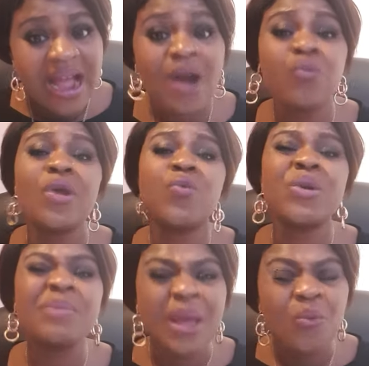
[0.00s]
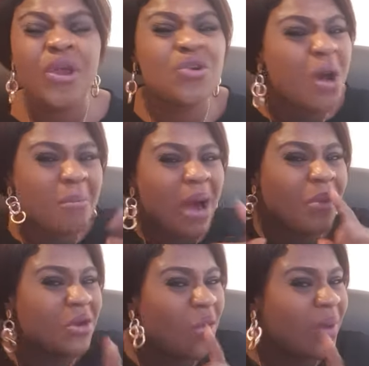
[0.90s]
And we women, we know man
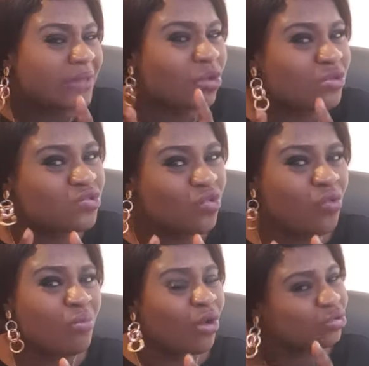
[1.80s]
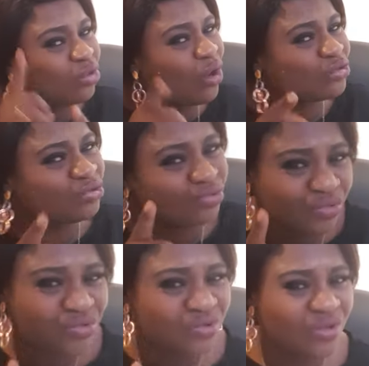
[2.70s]
we no want us, oh, more talk
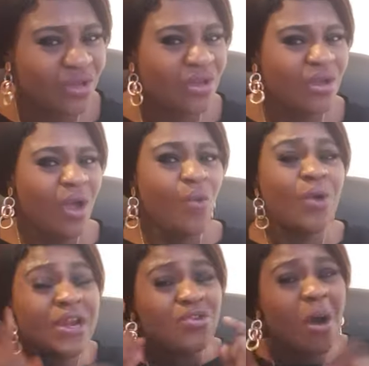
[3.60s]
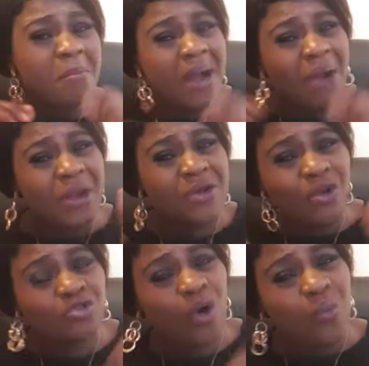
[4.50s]
truth. We know man we
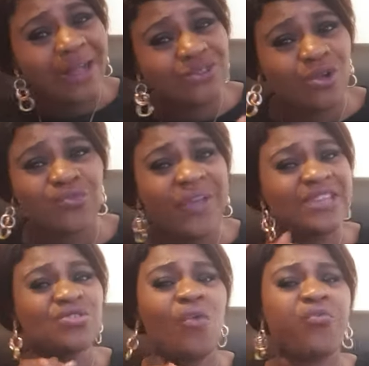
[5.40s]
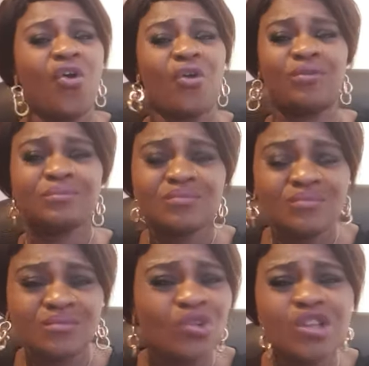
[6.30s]
no don't want us. First of all,
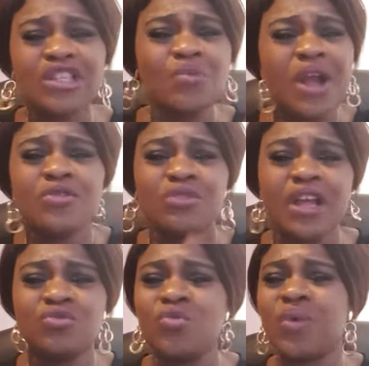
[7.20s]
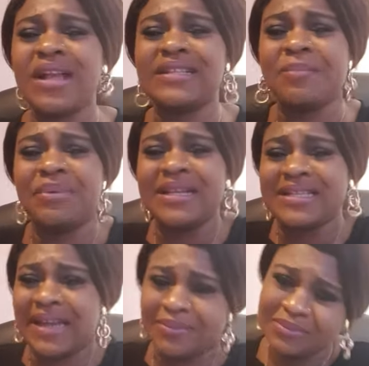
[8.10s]
nothing where you they do where they
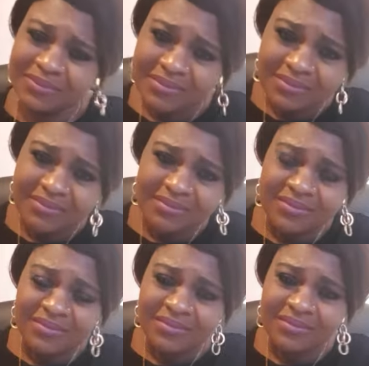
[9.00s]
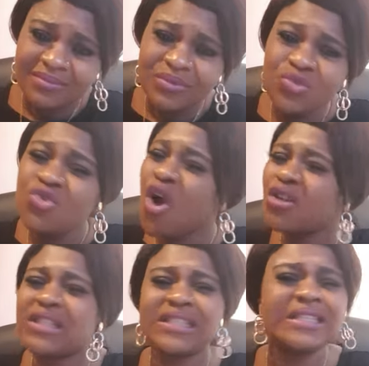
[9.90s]
please him.
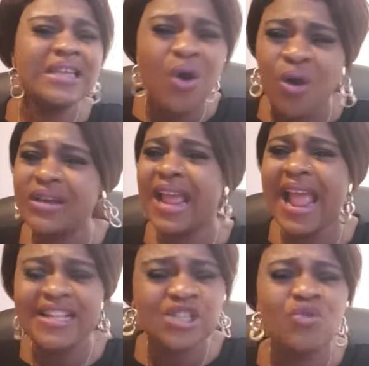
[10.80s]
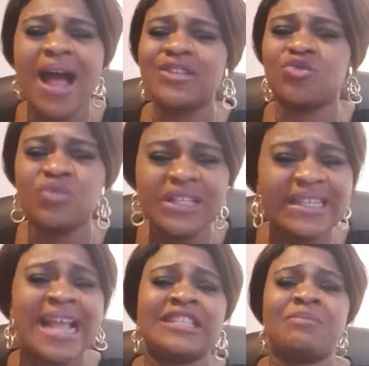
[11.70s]
Nothing on earth you are doing
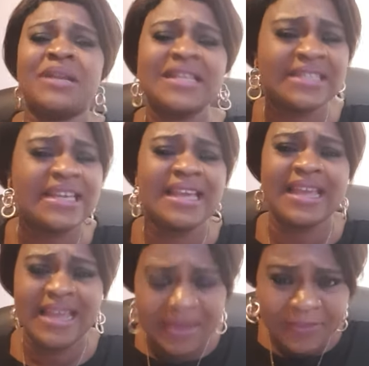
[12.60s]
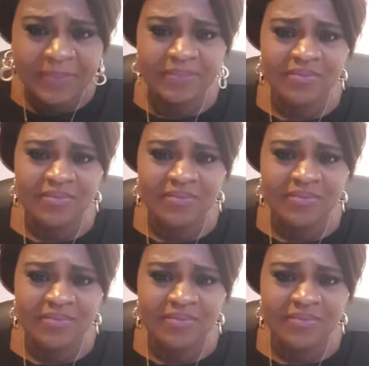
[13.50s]
that is pleasing him.